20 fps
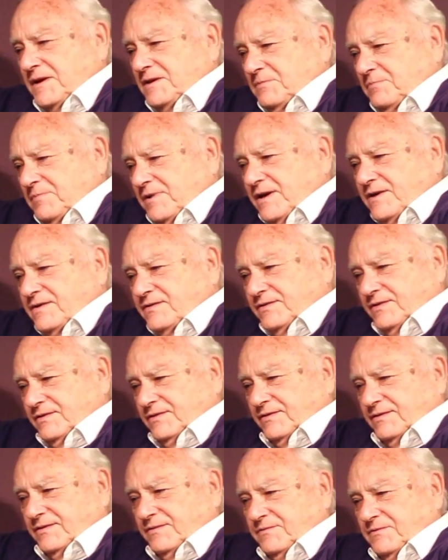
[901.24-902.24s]
other
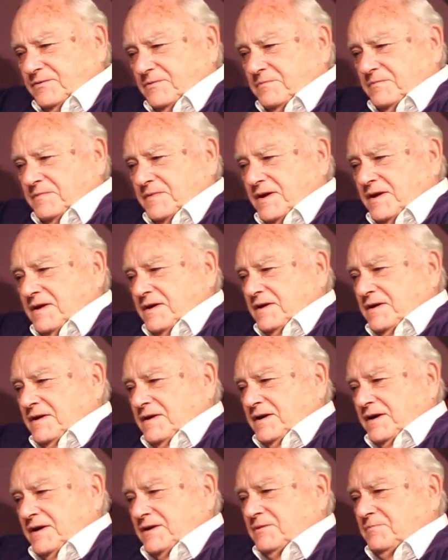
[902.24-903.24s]
places and from
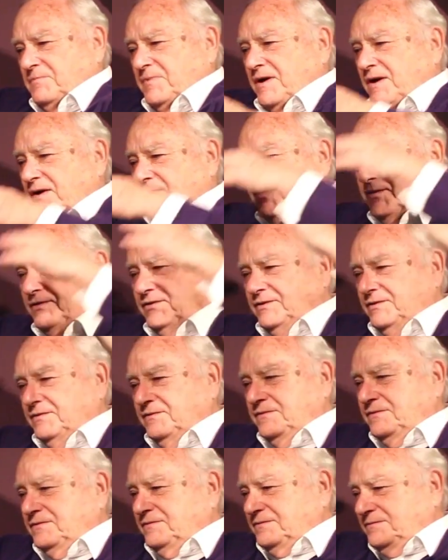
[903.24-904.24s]
other parts
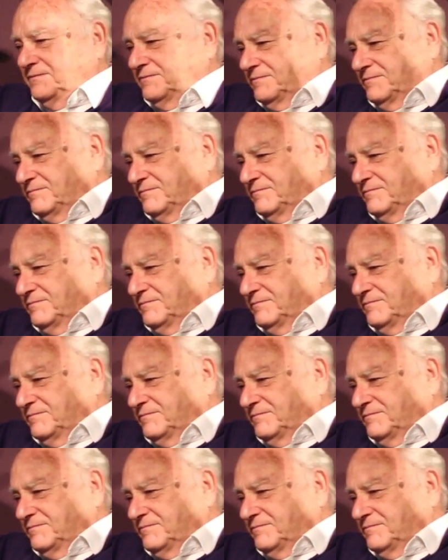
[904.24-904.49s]
of